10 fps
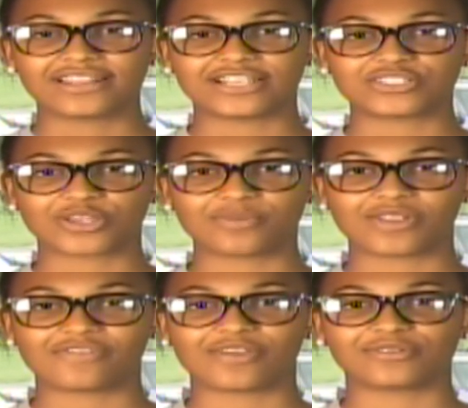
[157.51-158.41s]
This
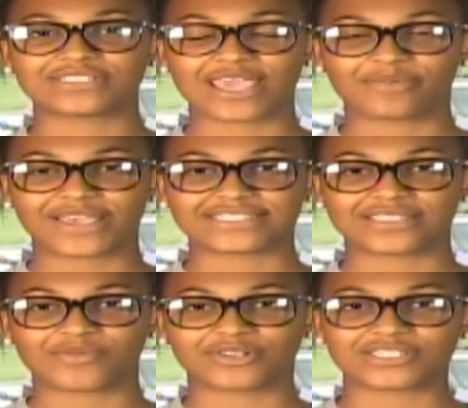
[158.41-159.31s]
recruitment event will take place
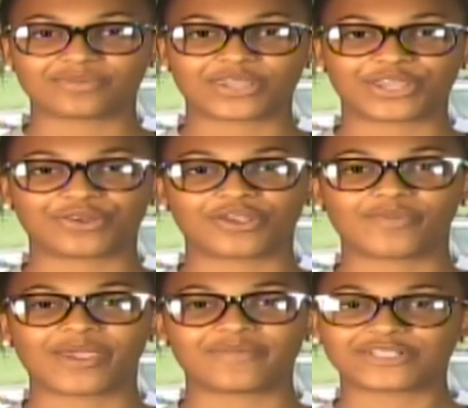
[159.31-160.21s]
in the multimedia
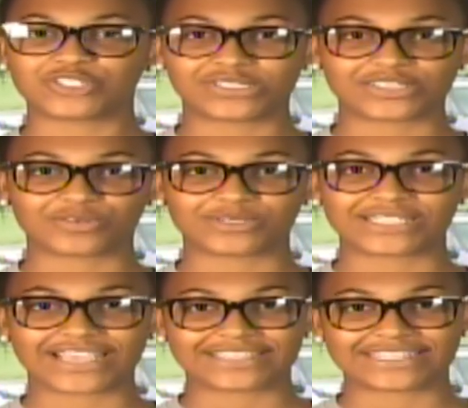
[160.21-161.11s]
room, and Mr. Tyndall will
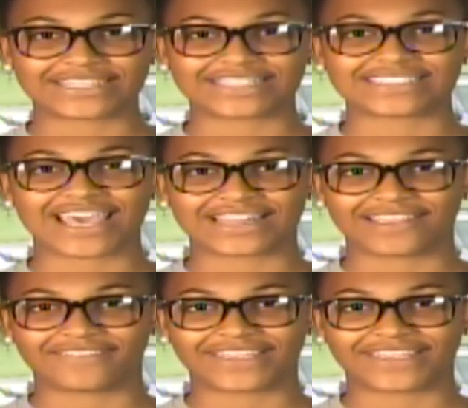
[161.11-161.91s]
take attendance at the